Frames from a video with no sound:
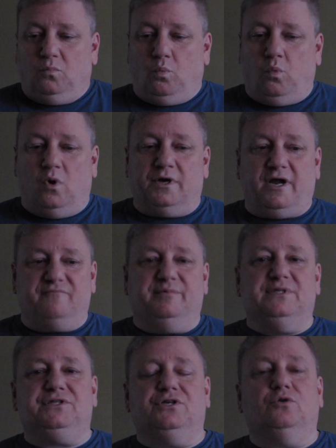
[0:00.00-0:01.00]
What I've
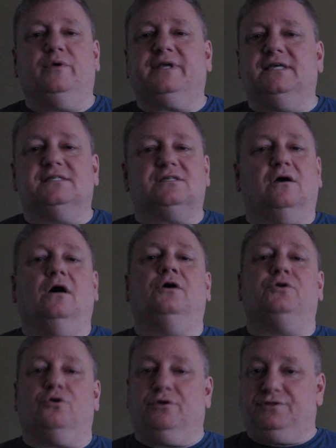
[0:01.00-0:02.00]
been doing is
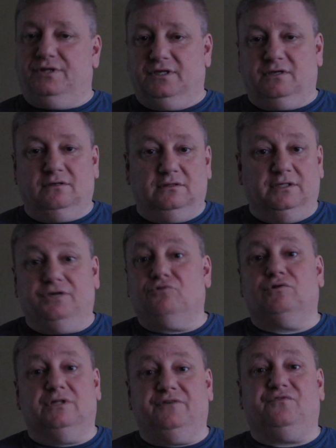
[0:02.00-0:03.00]
unearthing,
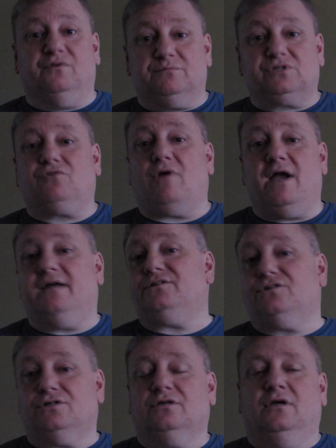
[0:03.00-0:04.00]
literally from
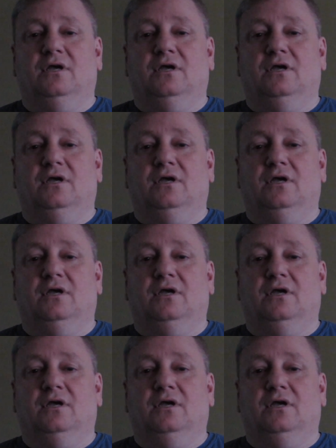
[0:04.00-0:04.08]
scratch,